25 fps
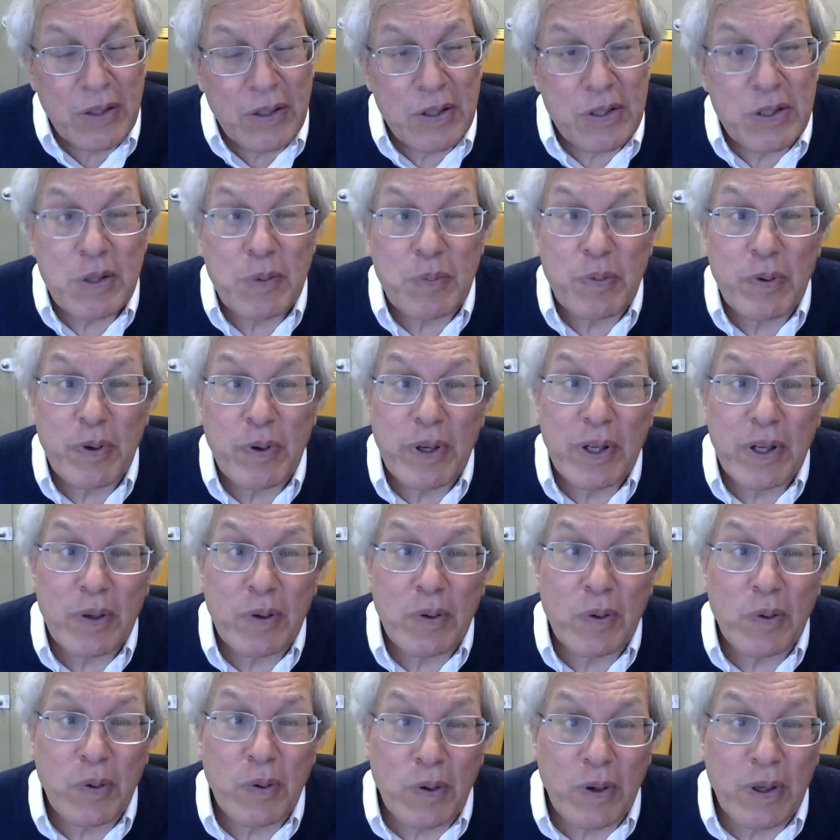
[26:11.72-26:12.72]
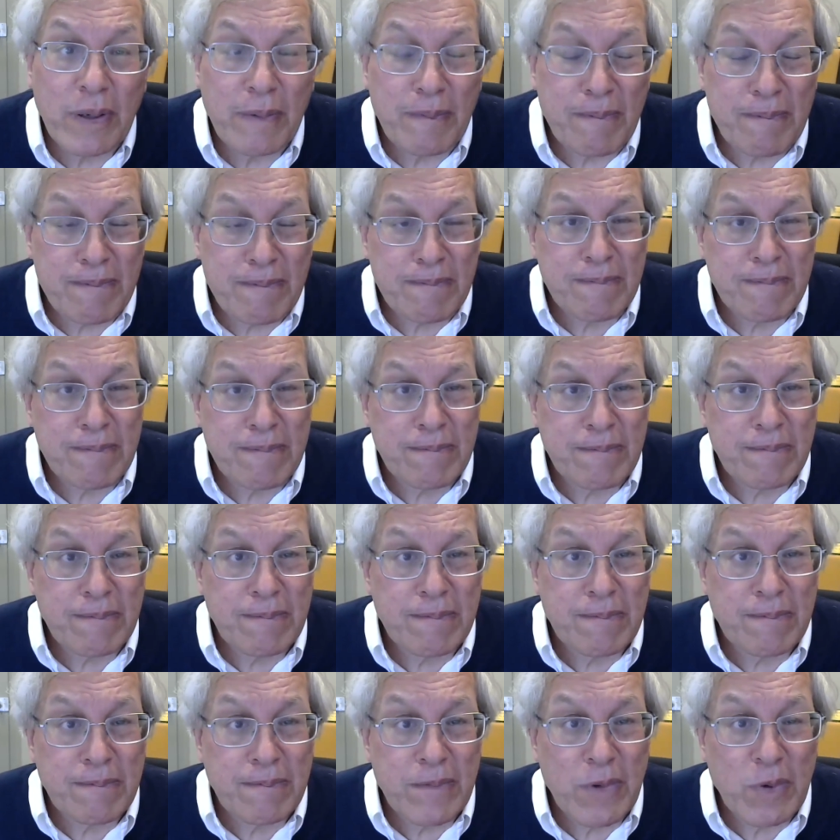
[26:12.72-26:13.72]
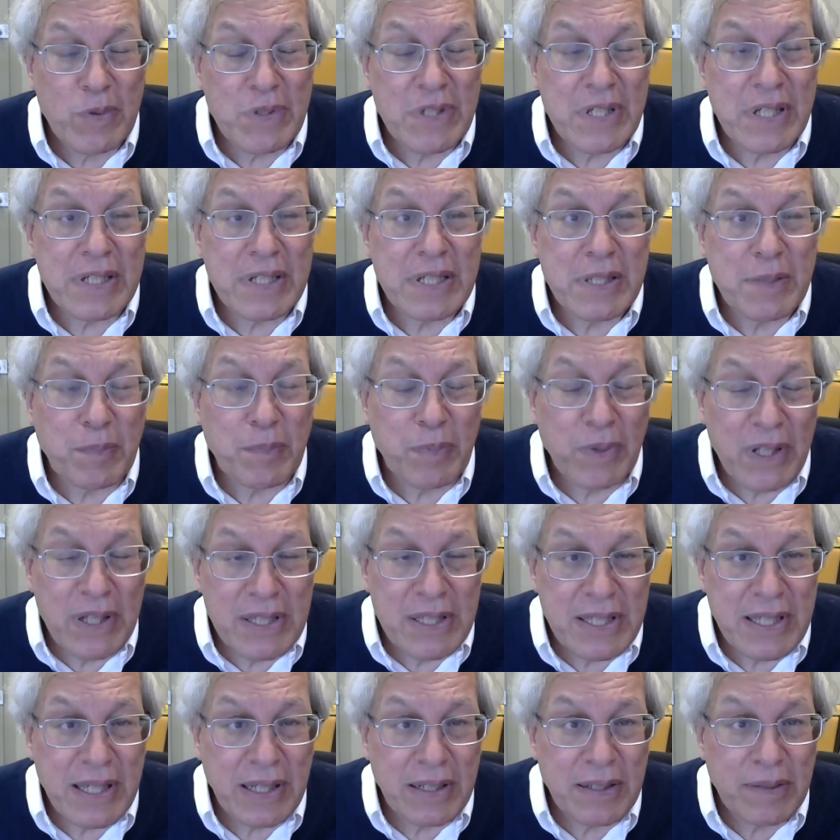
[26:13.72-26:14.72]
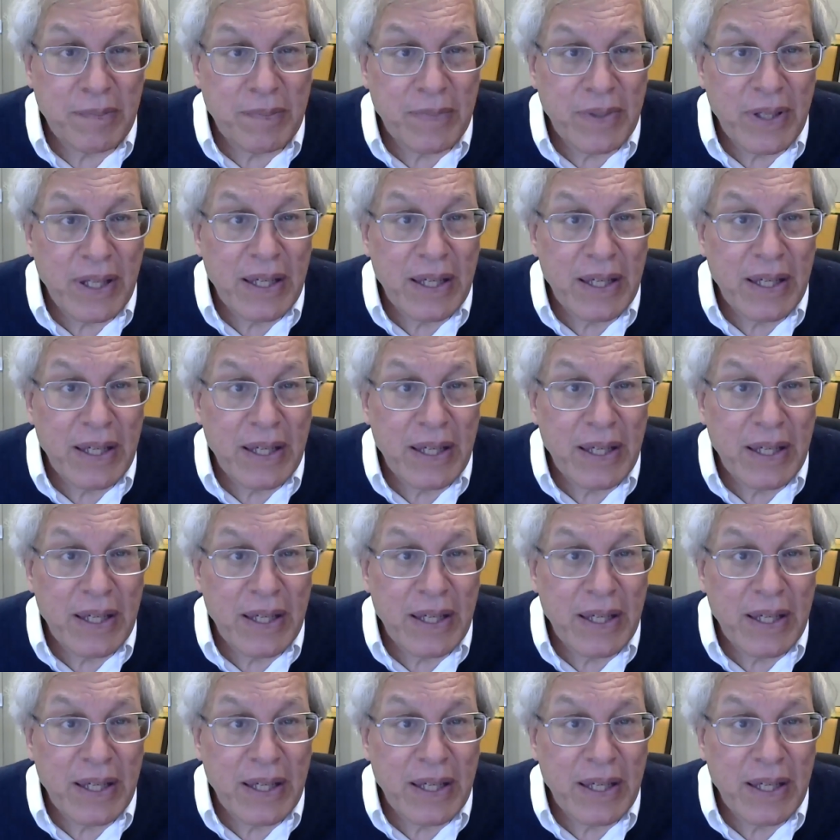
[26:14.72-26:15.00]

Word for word: the Supreme Court was explicit